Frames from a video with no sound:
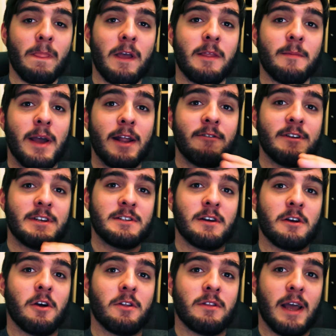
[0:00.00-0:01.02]
The main reason
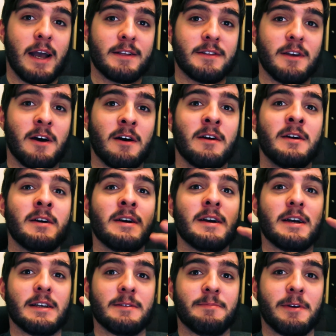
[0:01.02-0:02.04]
I got the Ektar
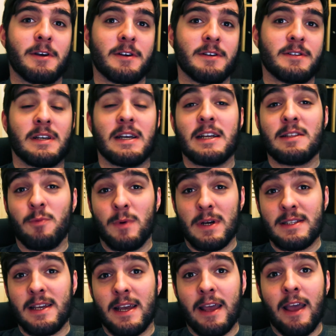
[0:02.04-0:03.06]
is because it's
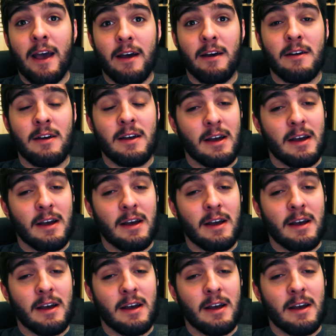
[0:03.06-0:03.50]
winter here,